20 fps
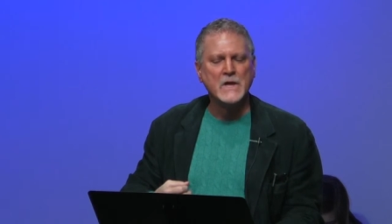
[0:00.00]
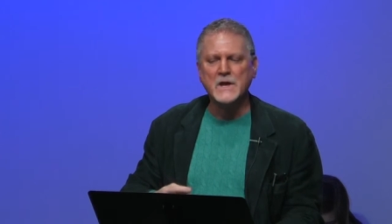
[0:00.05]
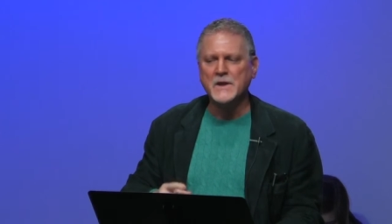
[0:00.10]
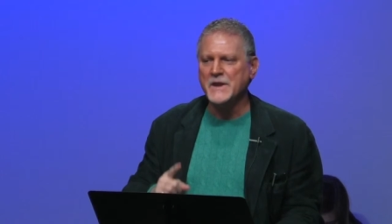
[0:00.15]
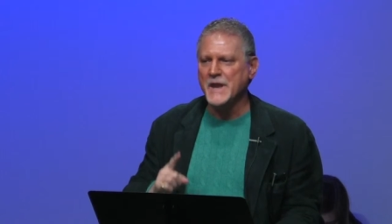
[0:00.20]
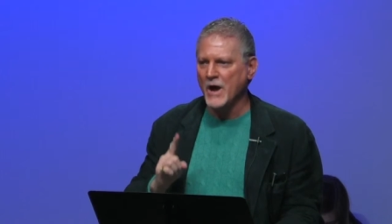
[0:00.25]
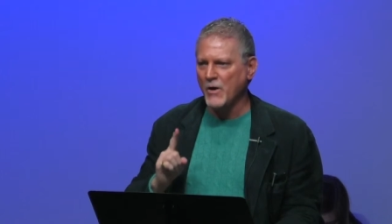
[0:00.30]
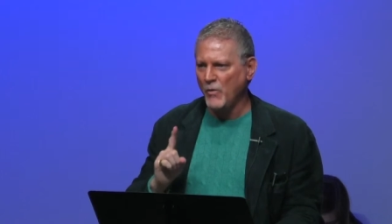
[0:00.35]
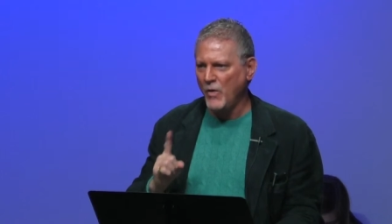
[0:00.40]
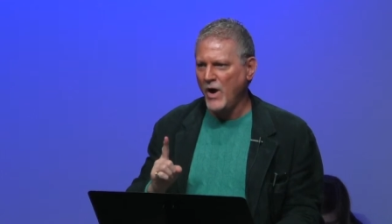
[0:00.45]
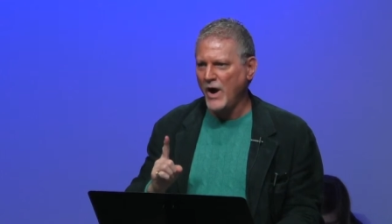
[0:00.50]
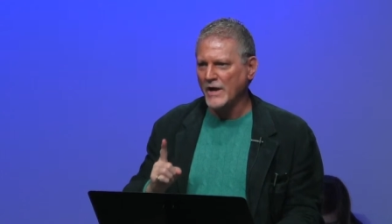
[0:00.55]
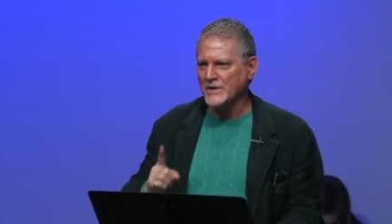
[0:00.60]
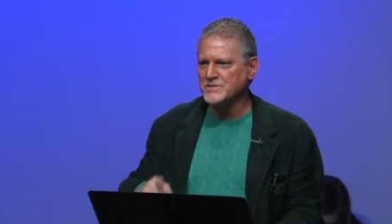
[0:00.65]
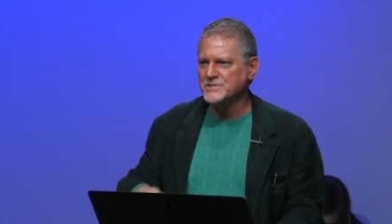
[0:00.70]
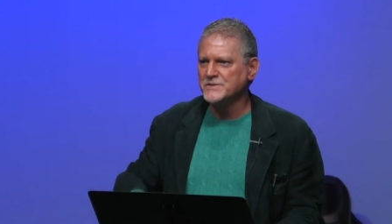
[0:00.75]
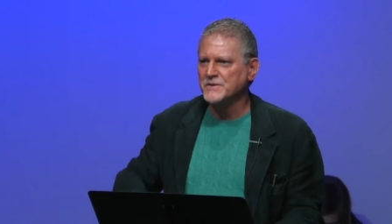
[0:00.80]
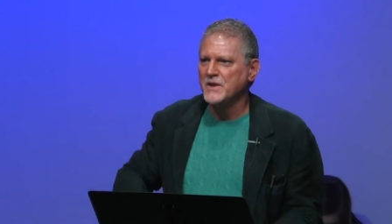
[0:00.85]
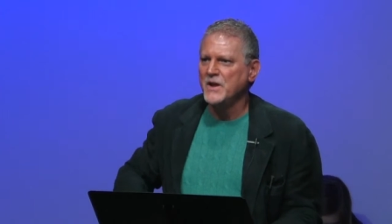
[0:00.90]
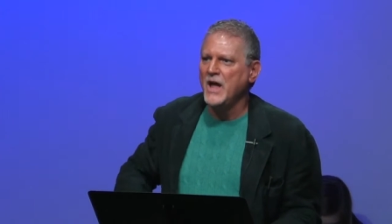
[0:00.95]
Now,
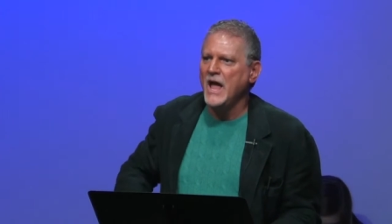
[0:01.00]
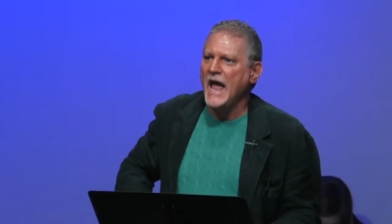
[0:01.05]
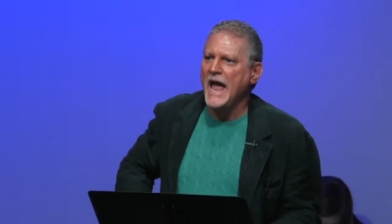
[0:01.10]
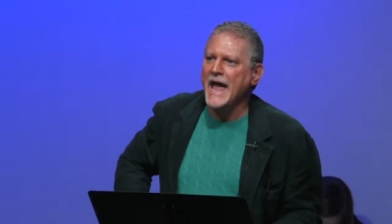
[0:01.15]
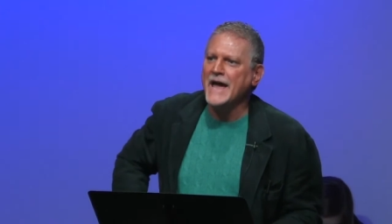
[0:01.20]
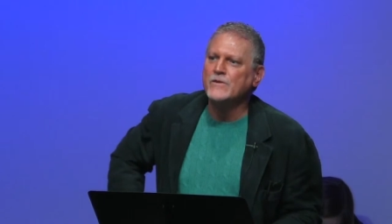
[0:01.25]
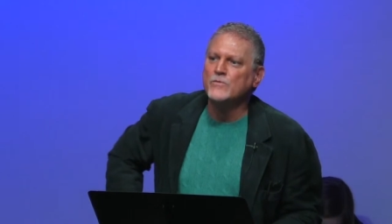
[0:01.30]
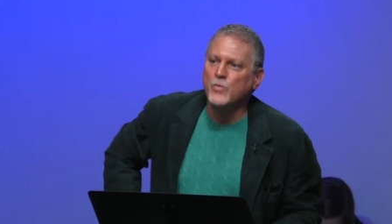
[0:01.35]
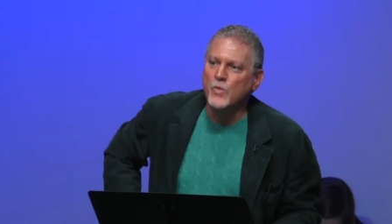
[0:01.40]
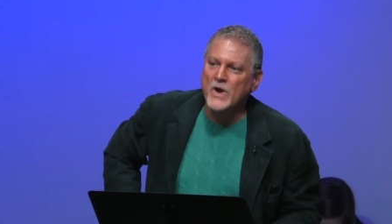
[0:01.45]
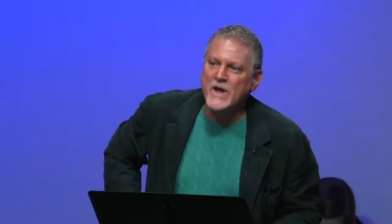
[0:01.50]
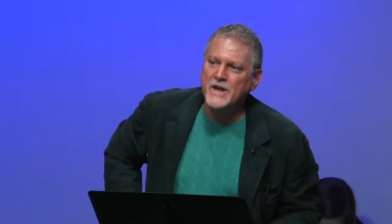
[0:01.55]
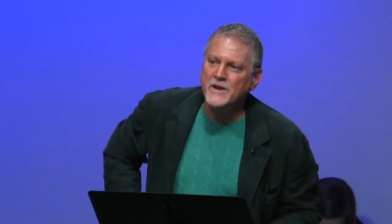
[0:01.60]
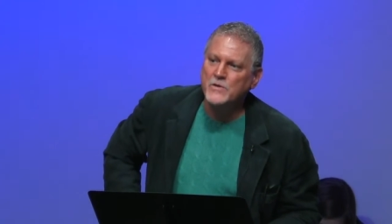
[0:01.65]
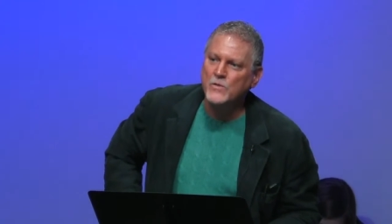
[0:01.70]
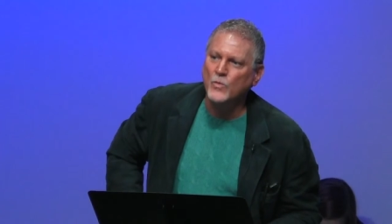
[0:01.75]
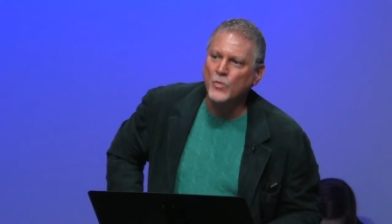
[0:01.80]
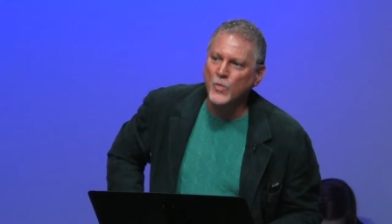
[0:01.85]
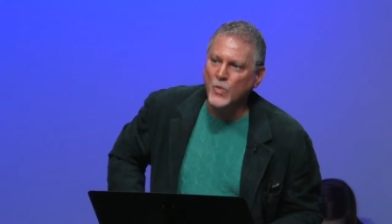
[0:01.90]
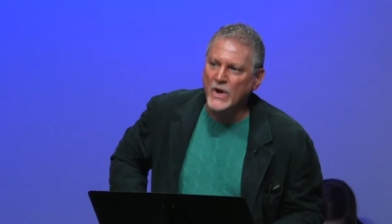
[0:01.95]
watch. And
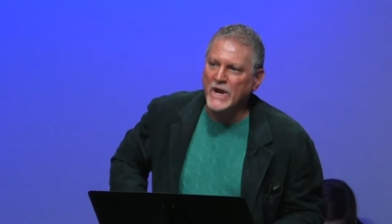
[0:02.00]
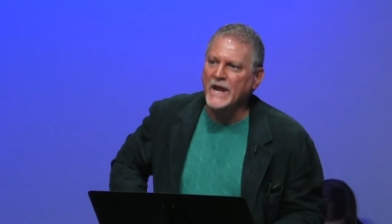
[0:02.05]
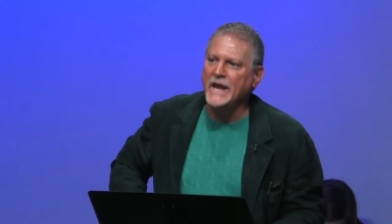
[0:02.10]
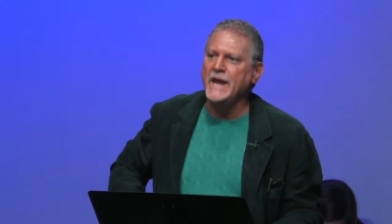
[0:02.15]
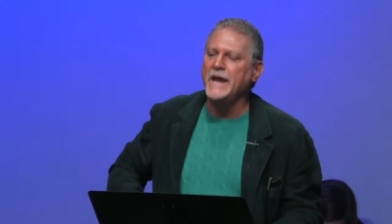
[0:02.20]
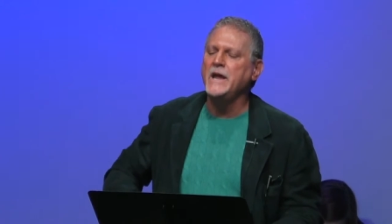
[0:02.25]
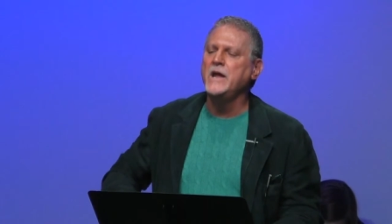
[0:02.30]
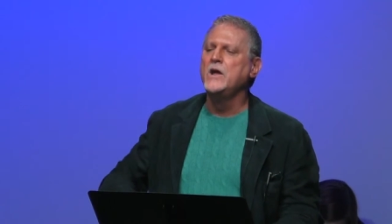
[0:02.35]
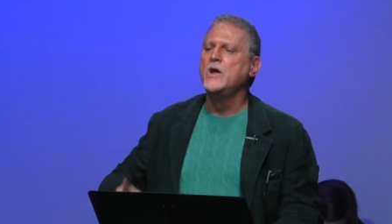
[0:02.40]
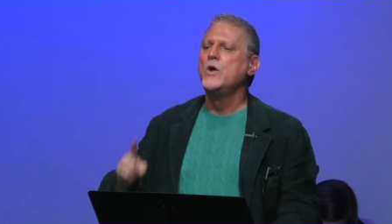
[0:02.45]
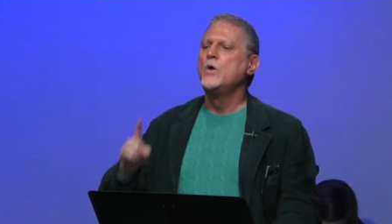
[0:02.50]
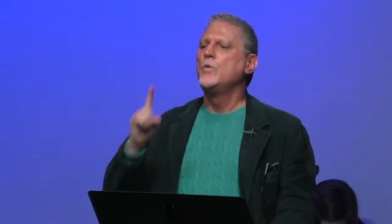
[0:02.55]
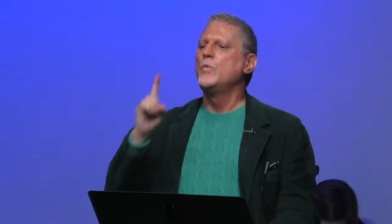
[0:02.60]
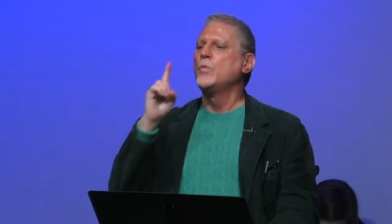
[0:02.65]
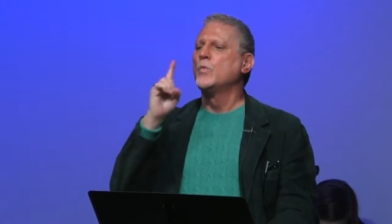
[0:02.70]
when we